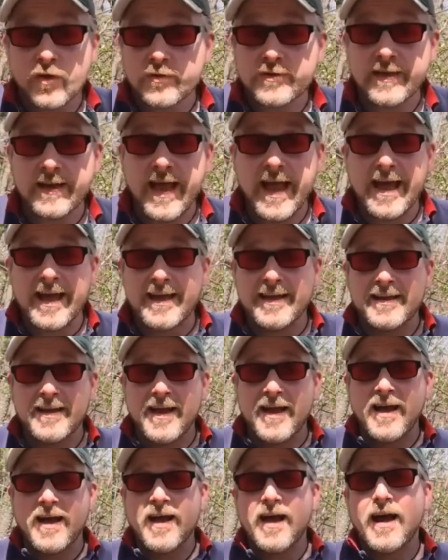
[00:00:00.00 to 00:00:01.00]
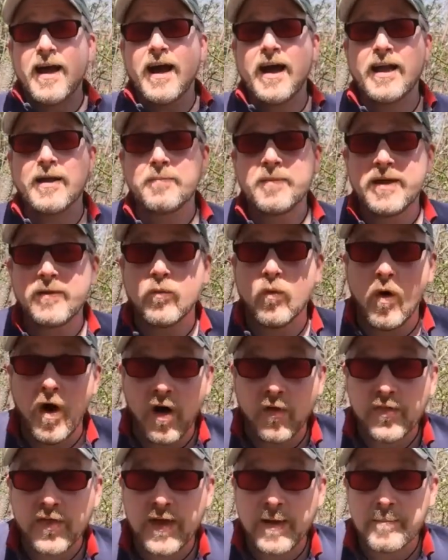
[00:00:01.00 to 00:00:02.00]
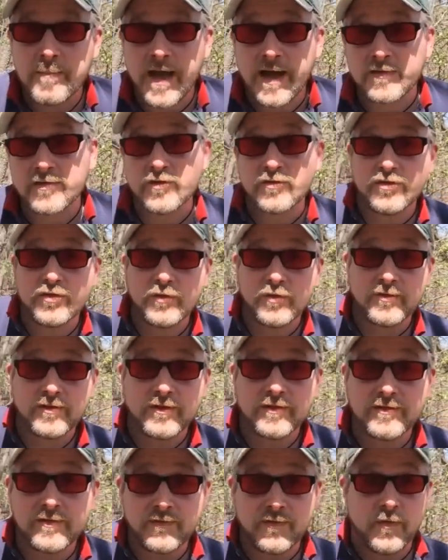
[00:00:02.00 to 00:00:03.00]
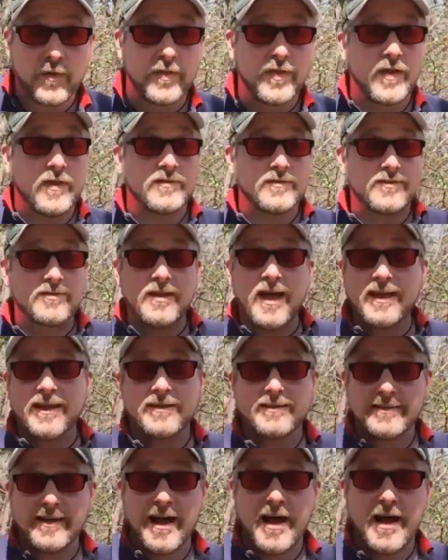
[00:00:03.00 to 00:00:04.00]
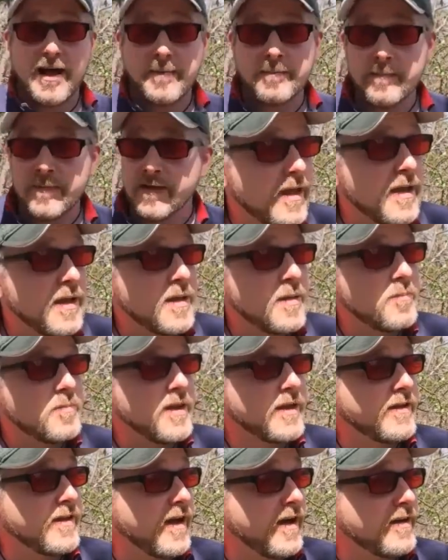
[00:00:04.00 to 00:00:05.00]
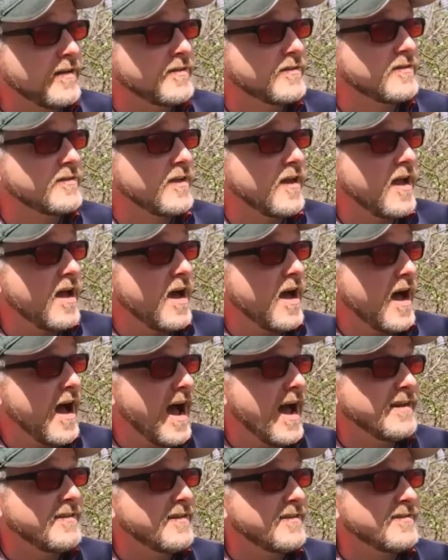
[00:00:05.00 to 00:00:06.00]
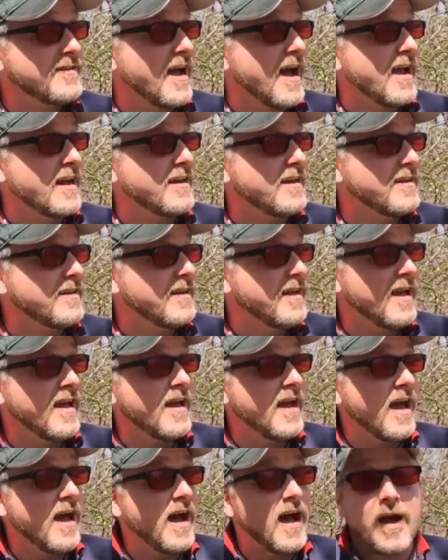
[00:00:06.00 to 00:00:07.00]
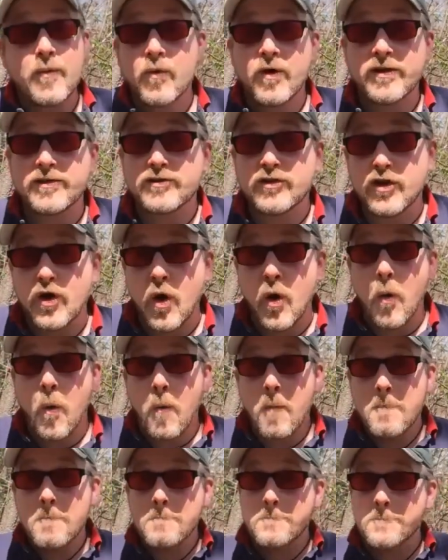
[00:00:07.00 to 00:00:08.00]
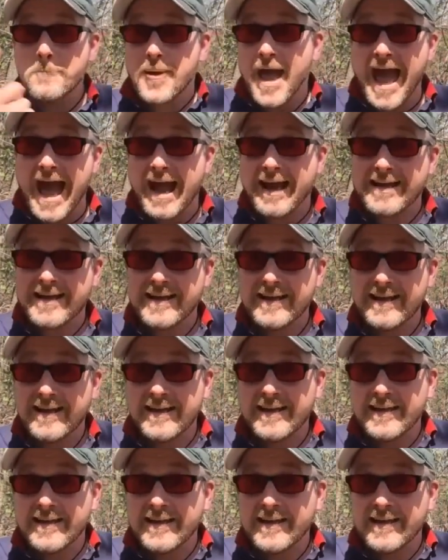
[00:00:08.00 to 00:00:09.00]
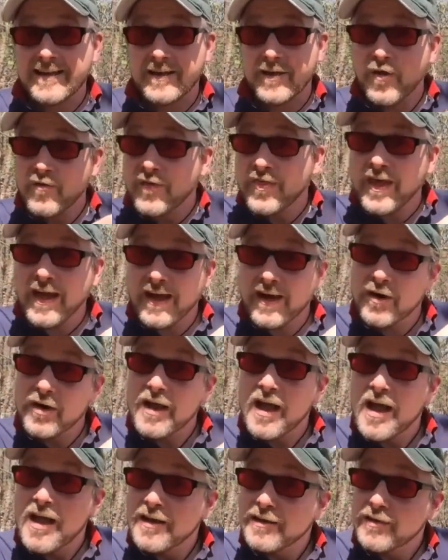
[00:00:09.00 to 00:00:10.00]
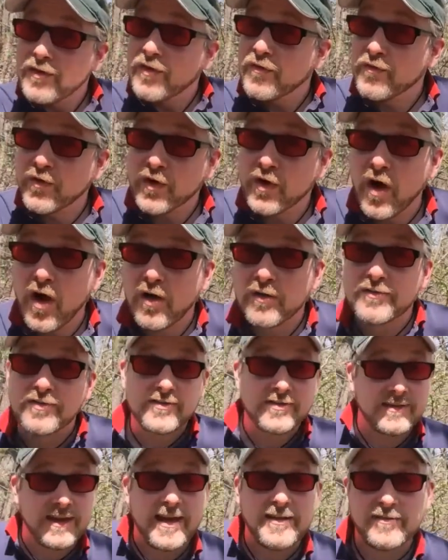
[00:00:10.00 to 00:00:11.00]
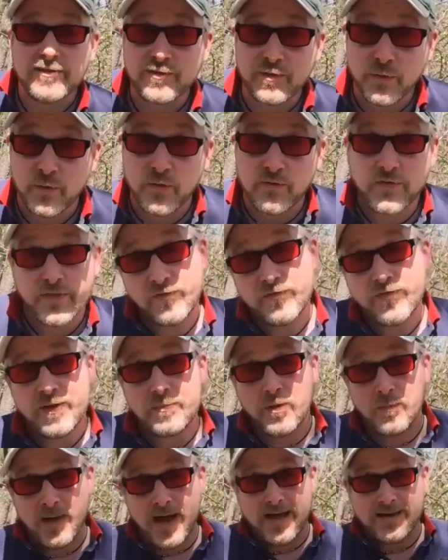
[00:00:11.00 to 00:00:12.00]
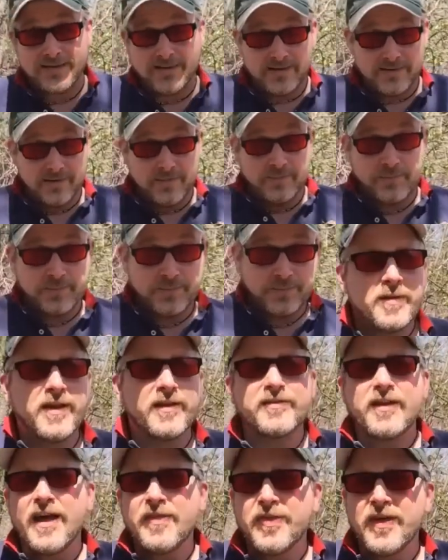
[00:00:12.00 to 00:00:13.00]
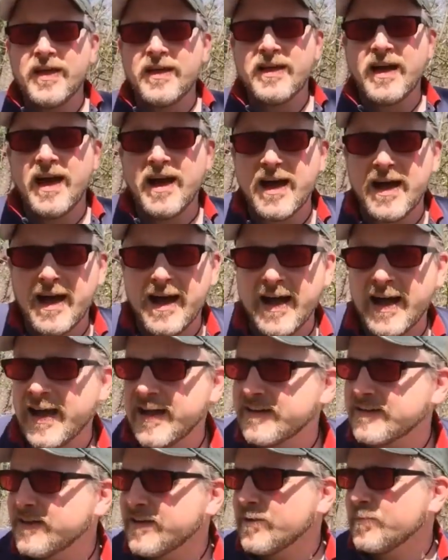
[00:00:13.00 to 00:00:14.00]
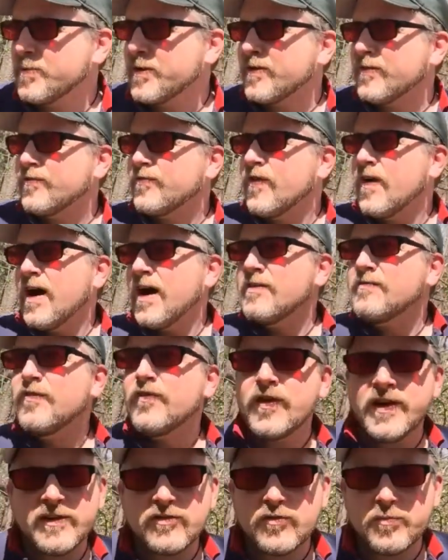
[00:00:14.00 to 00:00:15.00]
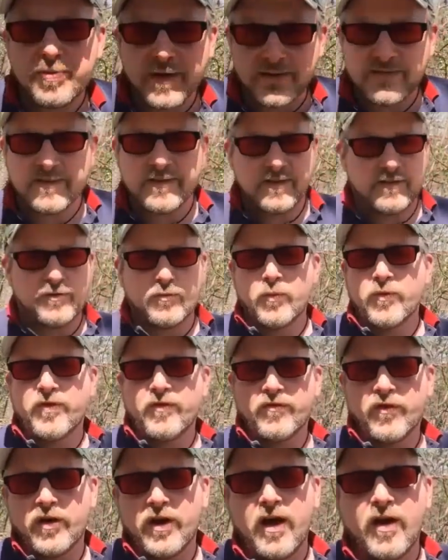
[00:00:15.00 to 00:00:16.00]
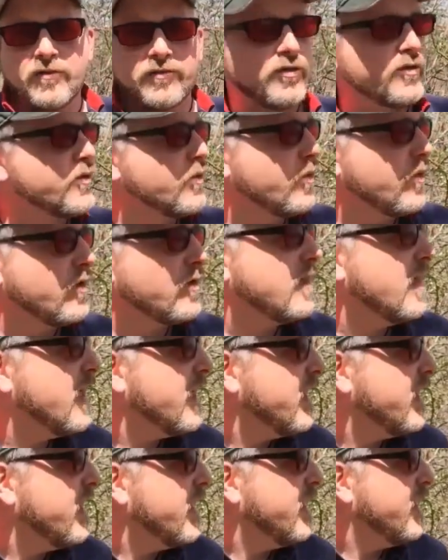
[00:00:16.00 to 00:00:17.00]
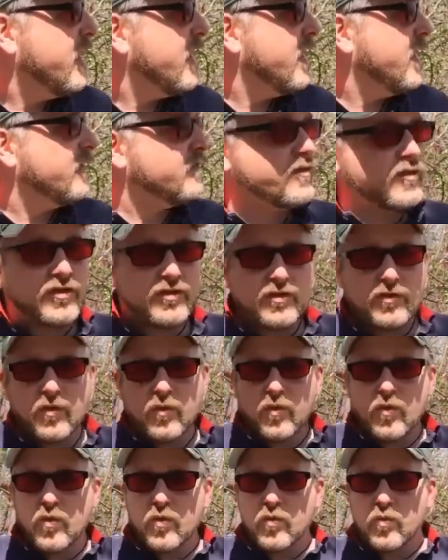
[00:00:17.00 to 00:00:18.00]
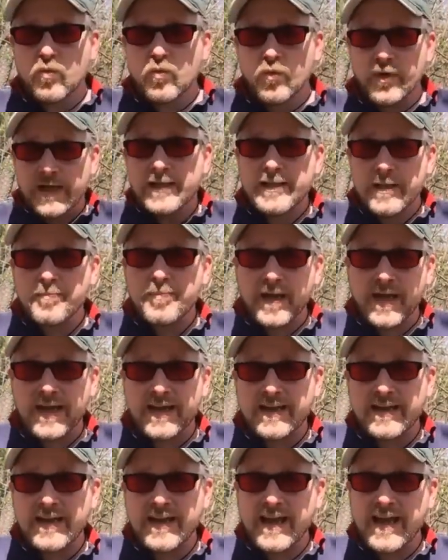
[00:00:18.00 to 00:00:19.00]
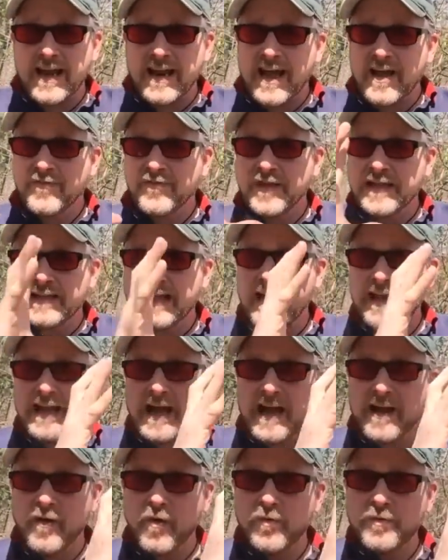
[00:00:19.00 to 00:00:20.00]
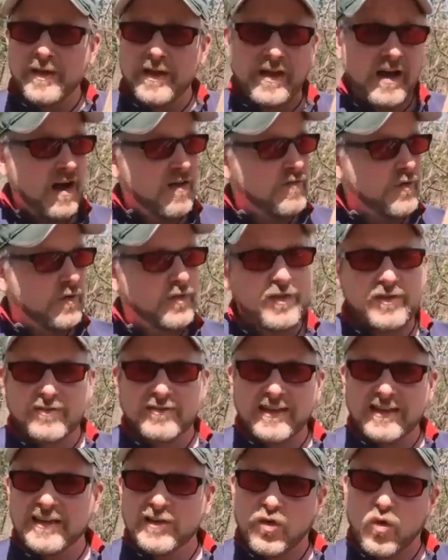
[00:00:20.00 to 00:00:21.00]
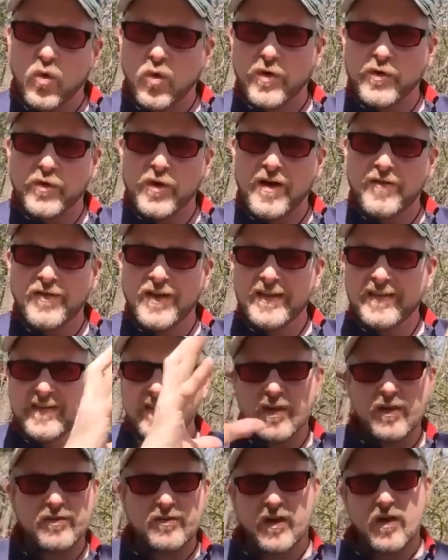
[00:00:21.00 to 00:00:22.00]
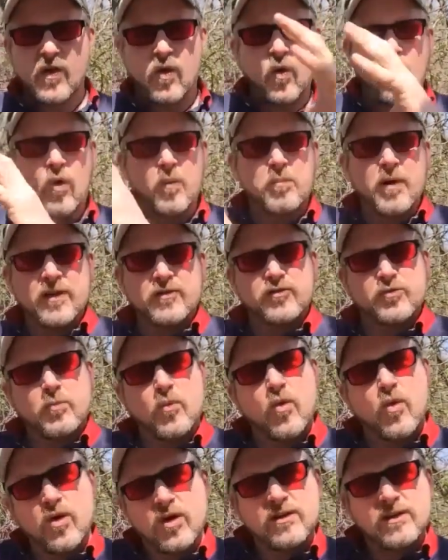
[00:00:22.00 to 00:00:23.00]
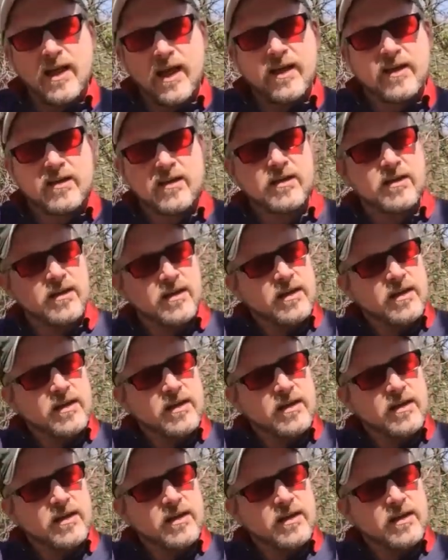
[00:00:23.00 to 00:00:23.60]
So today I am in Waltham, Massachusetts for the second time because I decided I wanted to go back over there to the Fernald State School for the feeble-minded, because I think I had a little bit of unfinished business with the Fernald School. It's really big, and I feel like I only covered this little corner of it, and there's a whole bunch more, like